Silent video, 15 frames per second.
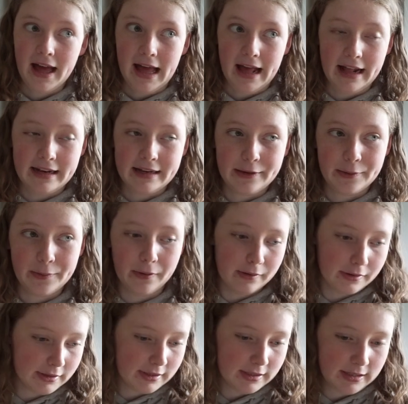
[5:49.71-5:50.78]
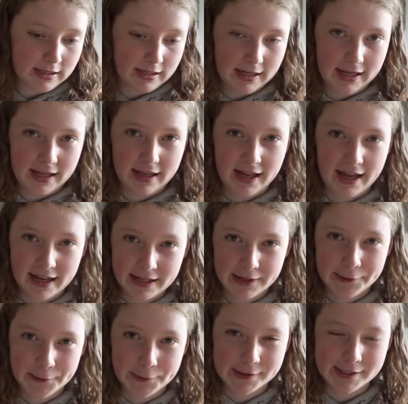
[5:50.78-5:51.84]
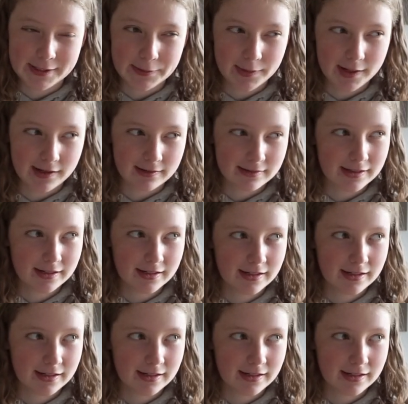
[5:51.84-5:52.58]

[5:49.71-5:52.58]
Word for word: Any horse. Any horse in the world.